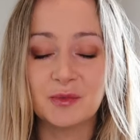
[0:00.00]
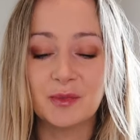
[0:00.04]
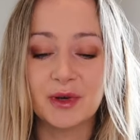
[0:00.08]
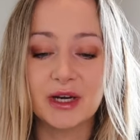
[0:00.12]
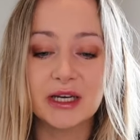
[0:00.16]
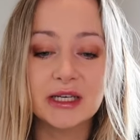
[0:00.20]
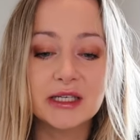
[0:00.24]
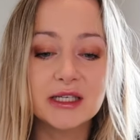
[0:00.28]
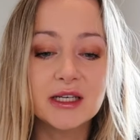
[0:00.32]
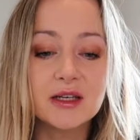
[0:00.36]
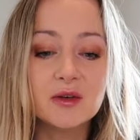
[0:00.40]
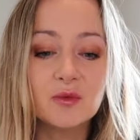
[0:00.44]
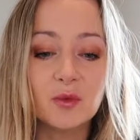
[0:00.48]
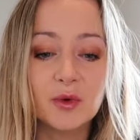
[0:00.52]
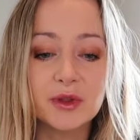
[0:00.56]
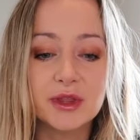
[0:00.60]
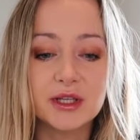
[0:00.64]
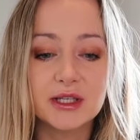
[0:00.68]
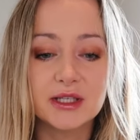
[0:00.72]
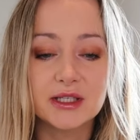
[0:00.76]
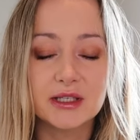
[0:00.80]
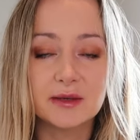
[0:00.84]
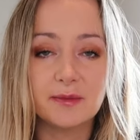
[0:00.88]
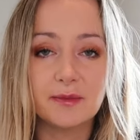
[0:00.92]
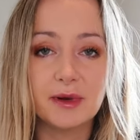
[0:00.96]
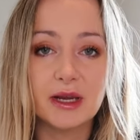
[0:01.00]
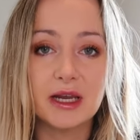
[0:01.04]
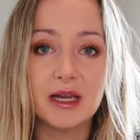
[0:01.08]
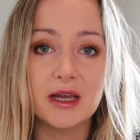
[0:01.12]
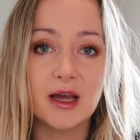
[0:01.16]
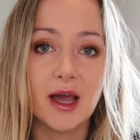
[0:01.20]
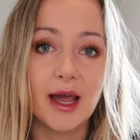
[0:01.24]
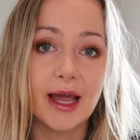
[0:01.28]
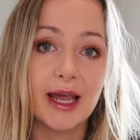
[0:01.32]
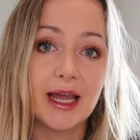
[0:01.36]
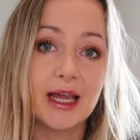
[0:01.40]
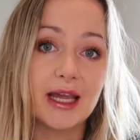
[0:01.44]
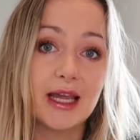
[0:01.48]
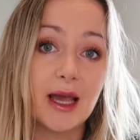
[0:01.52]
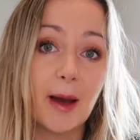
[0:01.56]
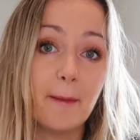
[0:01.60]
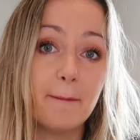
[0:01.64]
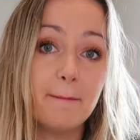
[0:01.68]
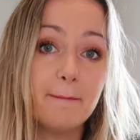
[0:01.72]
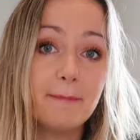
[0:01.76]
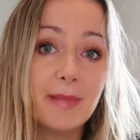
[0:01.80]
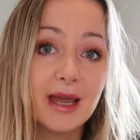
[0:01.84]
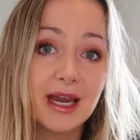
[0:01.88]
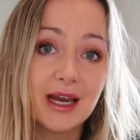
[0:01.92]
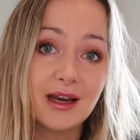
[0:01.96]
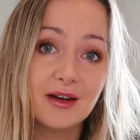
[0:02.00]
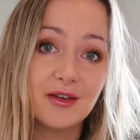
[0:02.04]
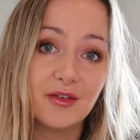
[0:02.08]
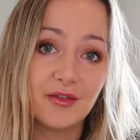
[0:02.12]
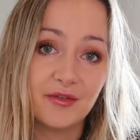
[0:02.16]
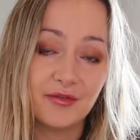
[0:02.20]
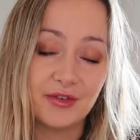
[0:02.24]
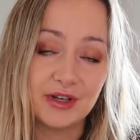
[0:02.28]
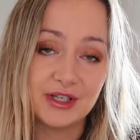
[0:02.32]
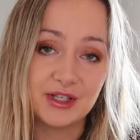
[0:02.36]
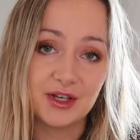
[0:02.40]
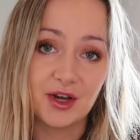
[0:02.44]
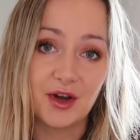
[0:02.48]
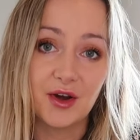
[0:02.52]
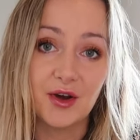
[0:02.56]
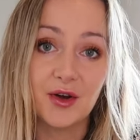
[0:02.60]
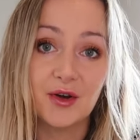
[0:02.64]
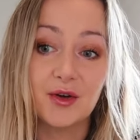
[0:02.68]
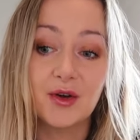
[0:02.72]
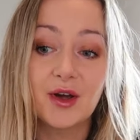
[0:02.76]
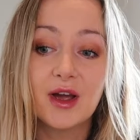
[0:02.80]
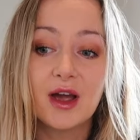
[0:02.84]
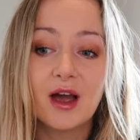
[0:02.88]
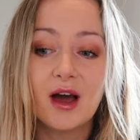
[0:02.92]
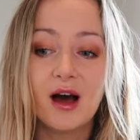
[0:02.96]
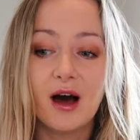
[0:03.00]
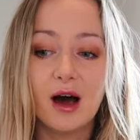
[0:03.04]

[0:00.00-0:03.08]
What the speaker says: but I didn't want this to be a main video.